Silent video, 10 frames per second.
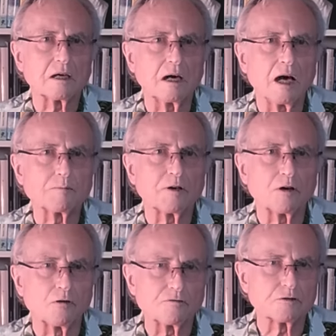
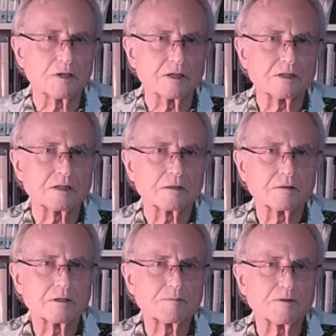hyperovulate,
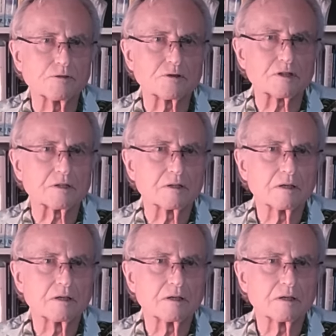to produce,